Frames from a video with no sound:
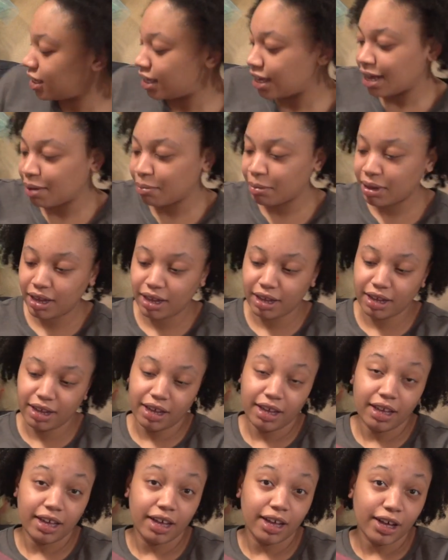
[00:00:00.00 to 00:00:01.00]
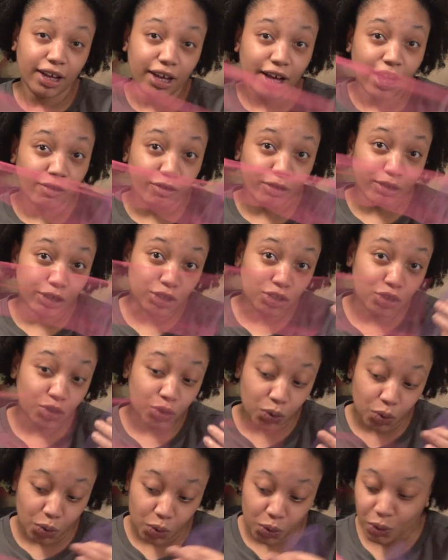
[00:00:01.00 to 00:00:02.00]
see, I'm covered in
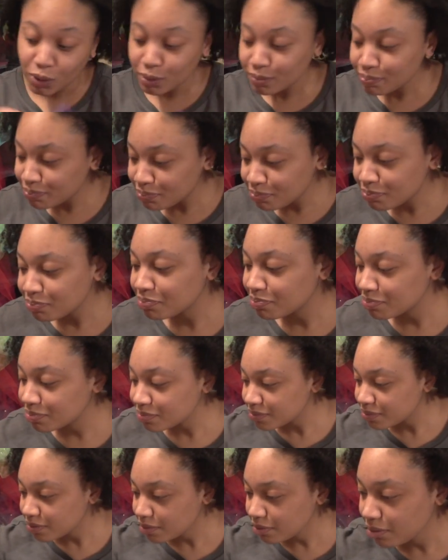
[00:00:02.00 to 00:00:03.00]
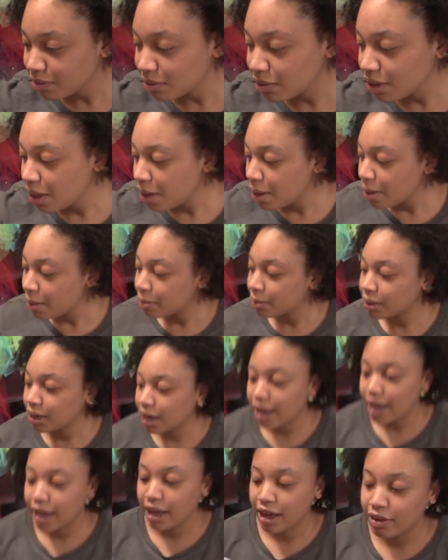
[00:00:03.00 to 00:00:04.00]
tulle, but
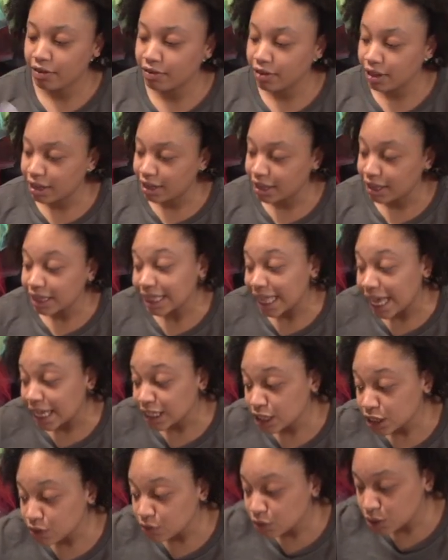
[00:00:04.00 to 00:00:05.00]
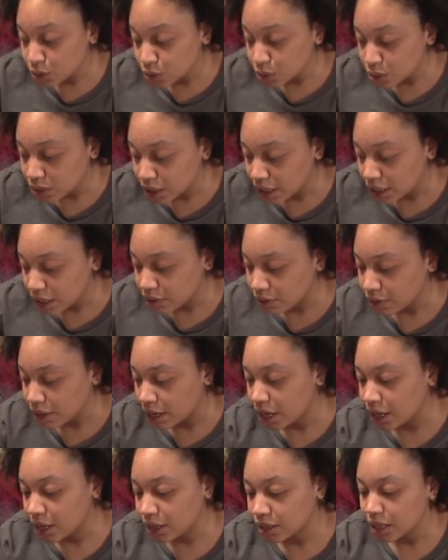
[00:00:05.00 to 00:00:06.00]
I have lots of tulle laying
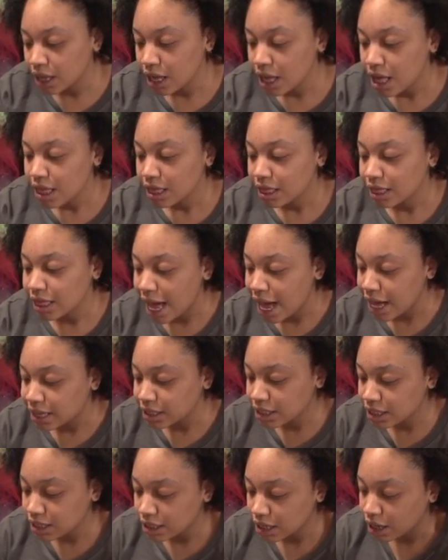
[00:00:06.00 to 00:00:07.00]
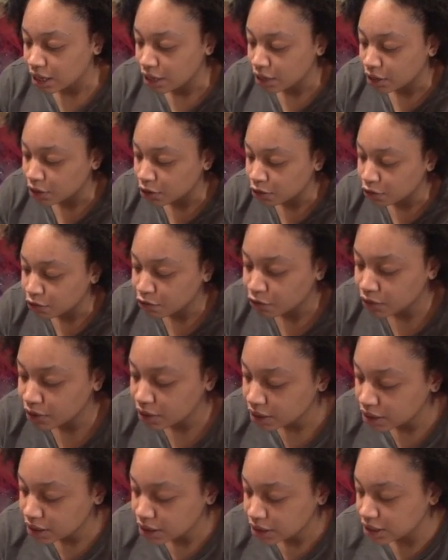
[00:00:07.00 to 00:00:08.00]
around, lots of
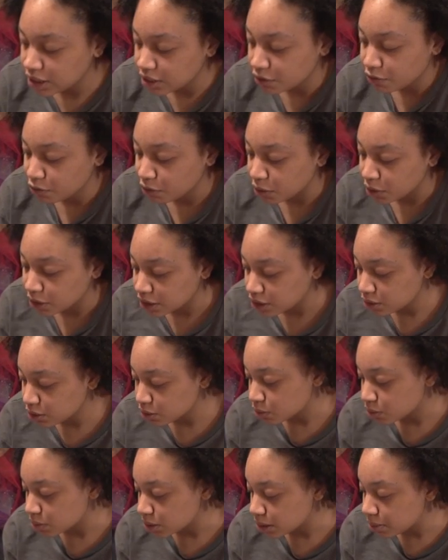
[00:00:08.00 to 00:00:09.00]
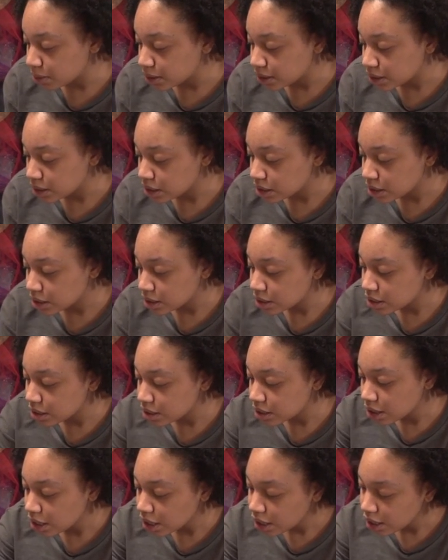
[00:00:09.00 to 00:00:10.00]
different ribbons.
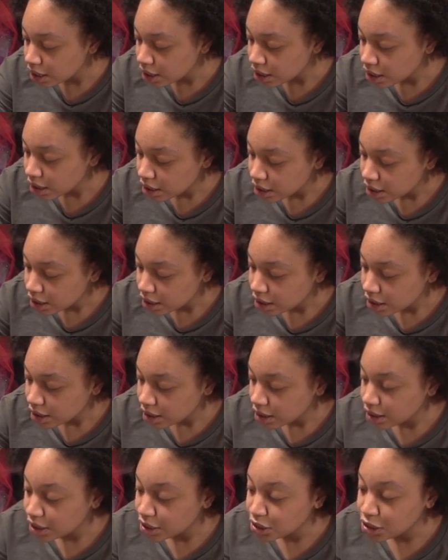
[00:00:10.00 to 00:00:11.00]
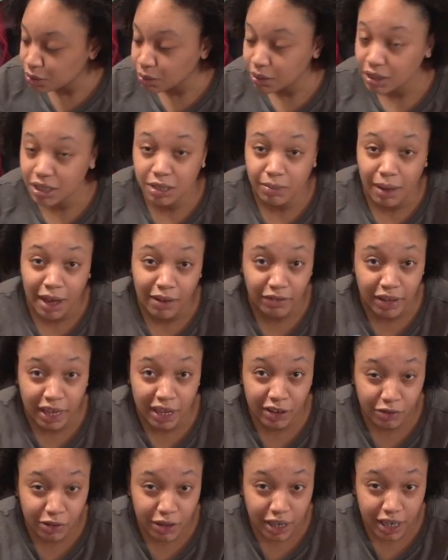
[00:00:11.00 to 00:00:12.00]
This one is my
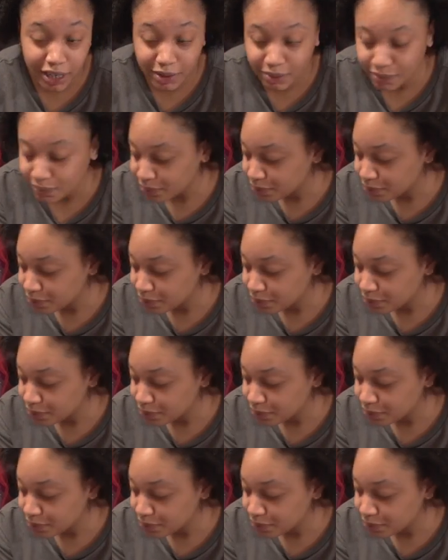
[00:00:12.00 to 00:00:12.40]
favorite.